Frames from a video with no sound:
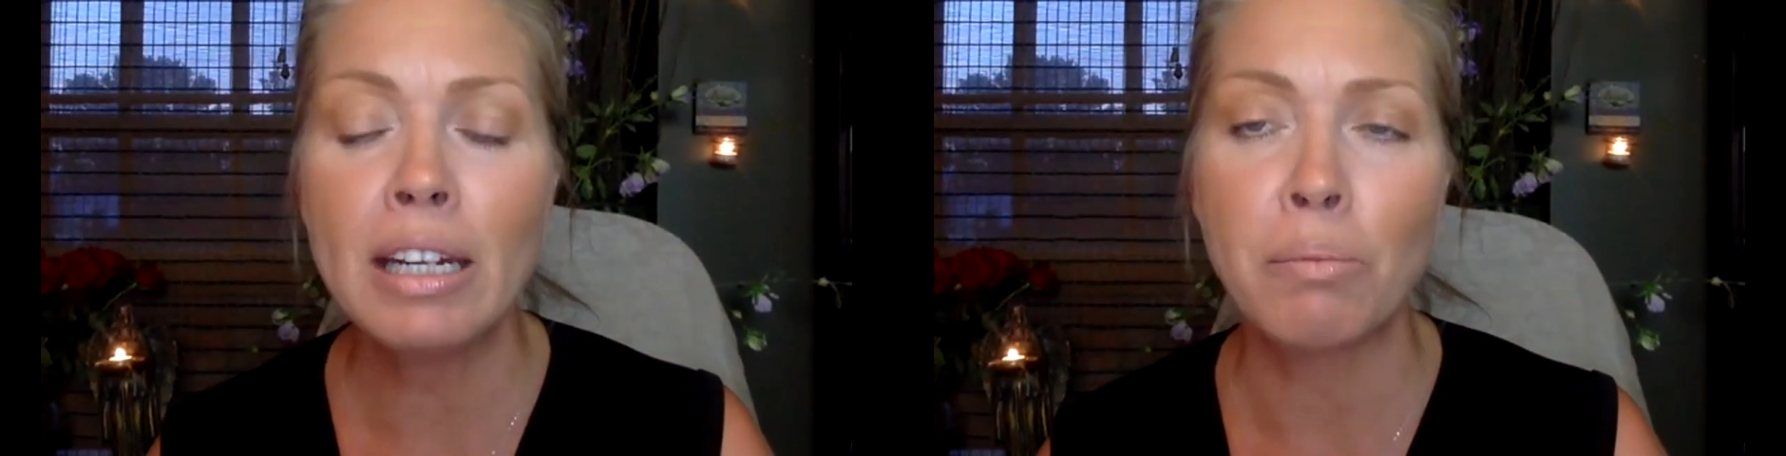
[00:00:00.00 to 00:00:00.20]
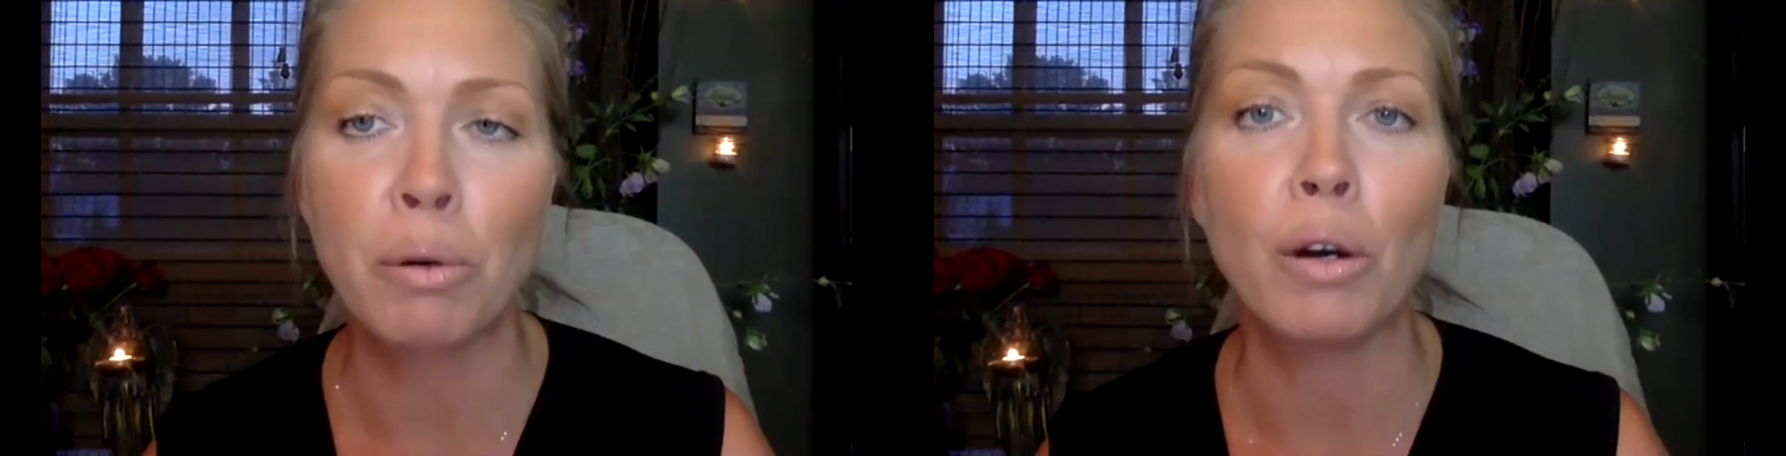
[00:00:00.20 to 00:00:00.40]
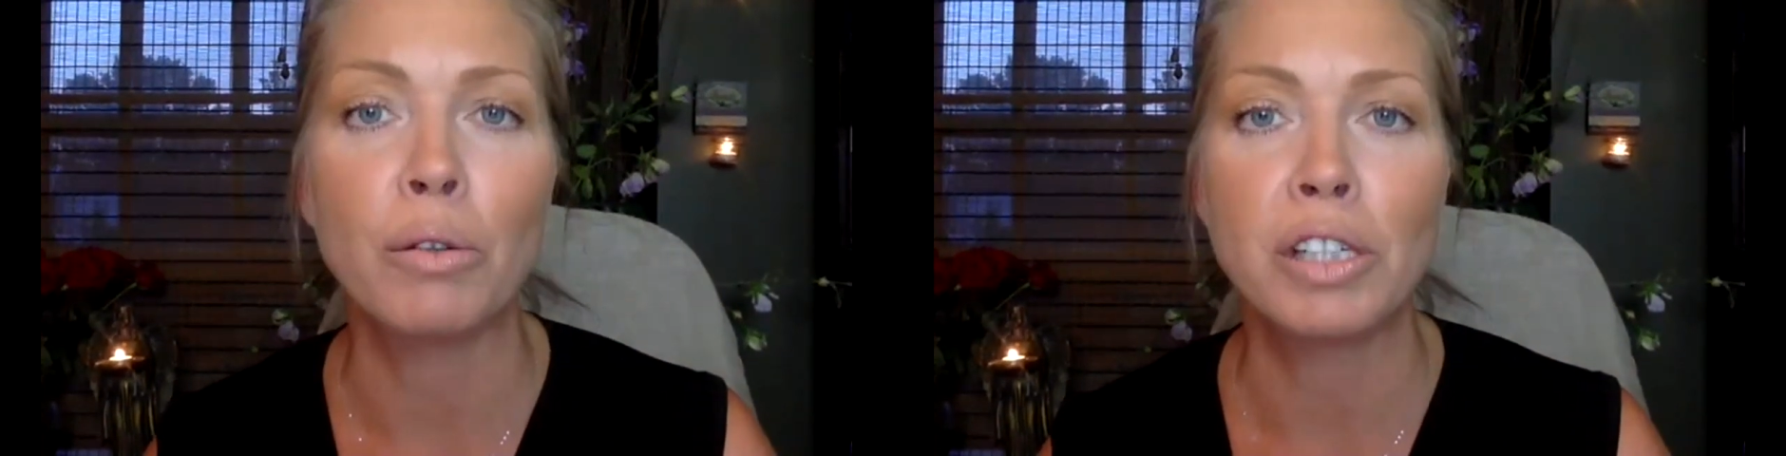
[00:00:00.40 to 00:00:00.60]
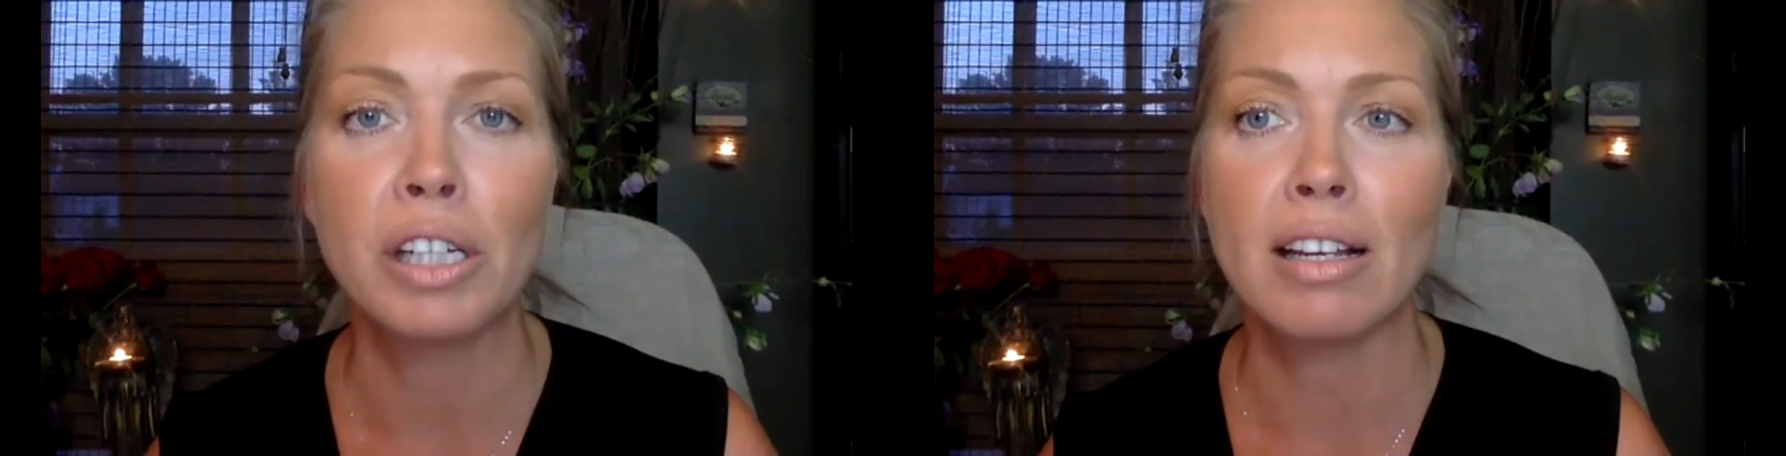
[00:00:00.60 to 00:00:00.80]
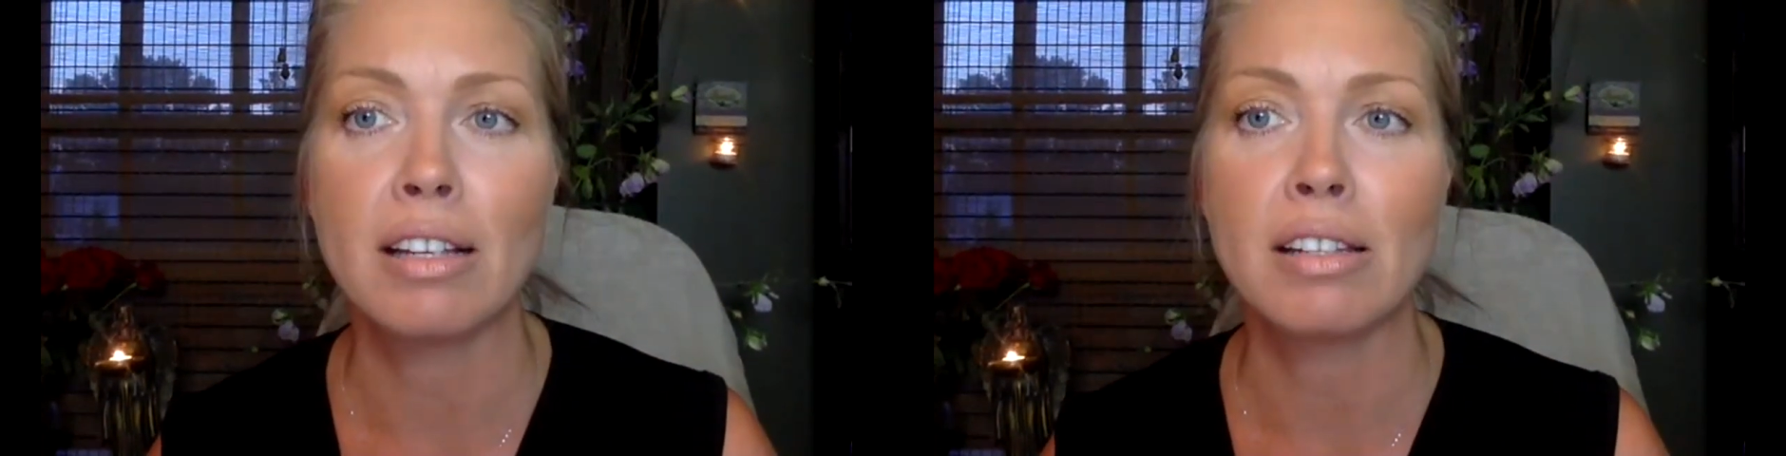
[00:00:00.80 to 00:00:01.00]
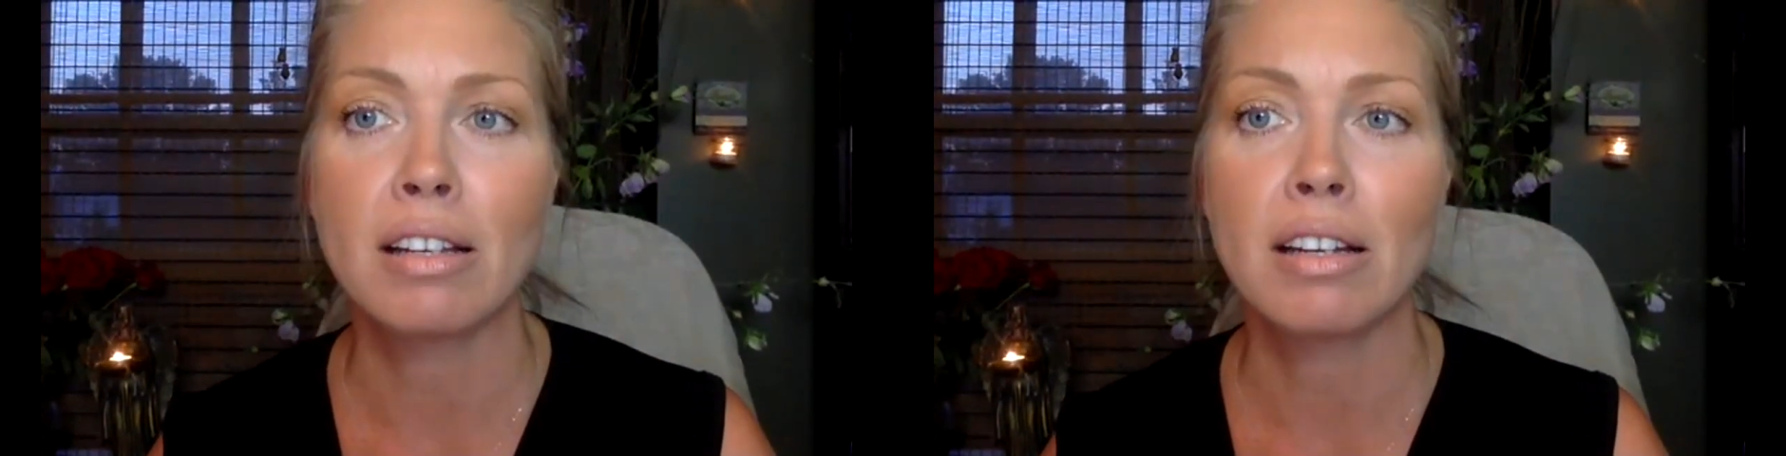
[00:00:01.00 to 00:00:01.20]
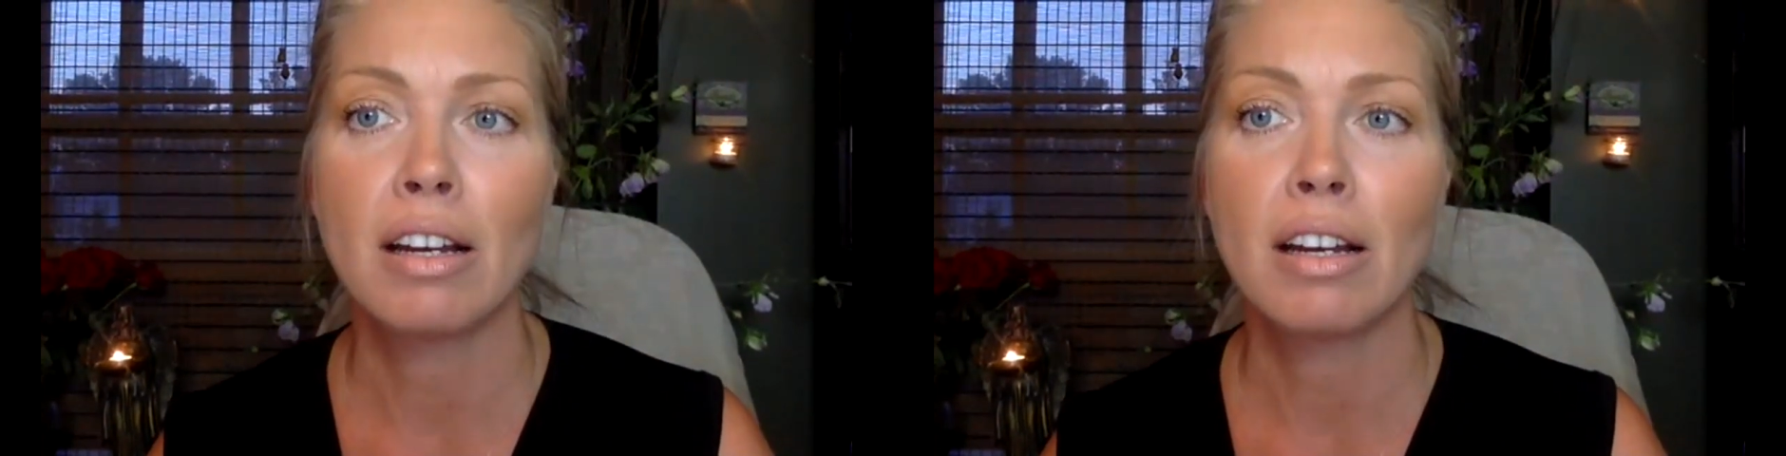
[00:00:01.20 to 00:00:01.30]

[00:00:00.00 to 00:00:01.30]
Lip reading: approach is,